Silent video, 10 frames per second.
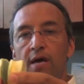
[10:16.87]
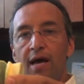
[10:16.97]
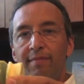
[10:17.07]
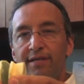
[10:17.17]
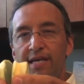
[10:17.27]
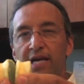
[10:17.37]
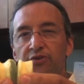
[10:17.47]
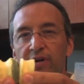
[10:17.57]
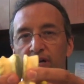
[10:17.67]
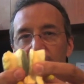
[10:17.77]
I'm
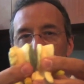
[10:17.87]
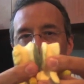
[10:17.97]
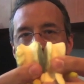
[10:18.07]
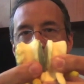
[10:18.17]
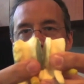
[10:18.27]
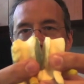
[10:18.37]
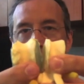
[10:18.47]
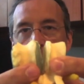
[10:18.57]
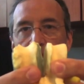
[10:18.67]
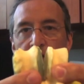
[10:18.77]
exaggerating to make the point,
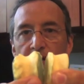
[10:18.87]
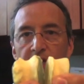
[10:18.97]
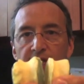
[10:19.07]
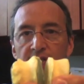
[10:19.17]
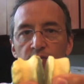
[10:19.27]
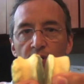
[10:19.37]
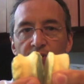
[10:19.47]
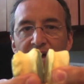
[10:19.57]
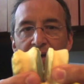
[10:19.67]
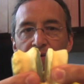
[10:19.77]
but this is what would
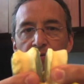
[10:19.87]
happen.